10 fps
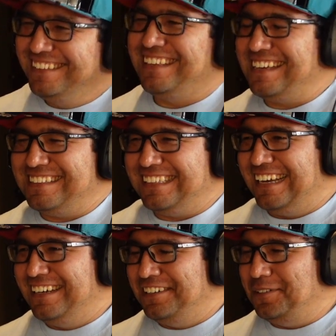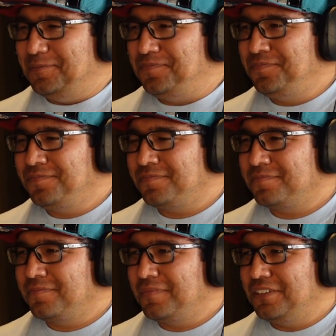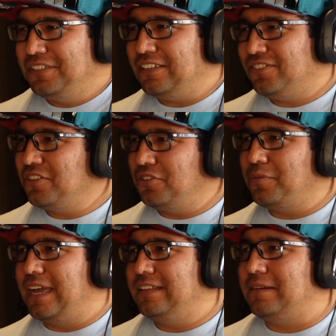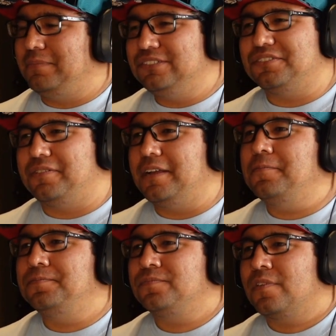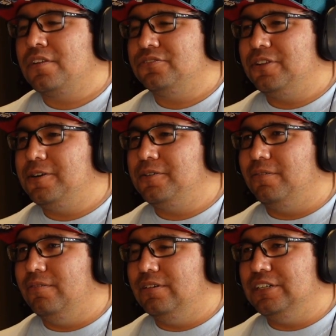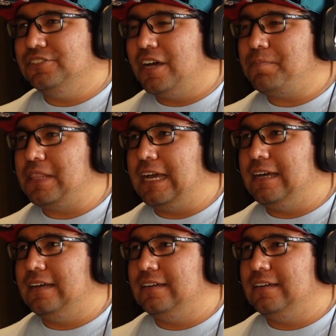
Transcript: And yeah, so you know we had that blizzard, right? So on top of that,